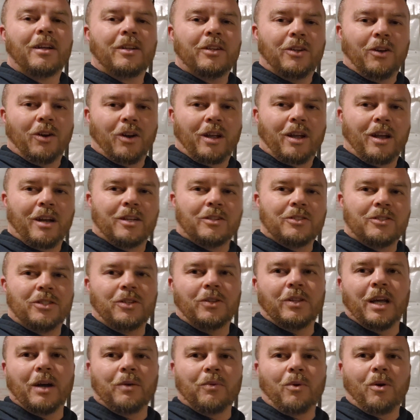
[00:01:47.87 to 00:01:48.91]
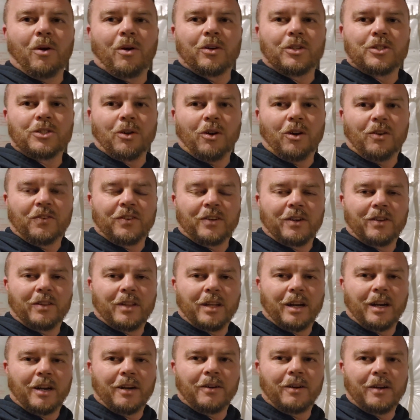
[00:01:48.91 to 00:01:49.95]
you're going to do that water softener
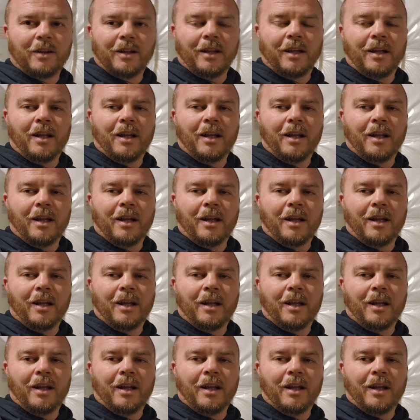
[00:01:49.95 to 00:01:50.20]
there.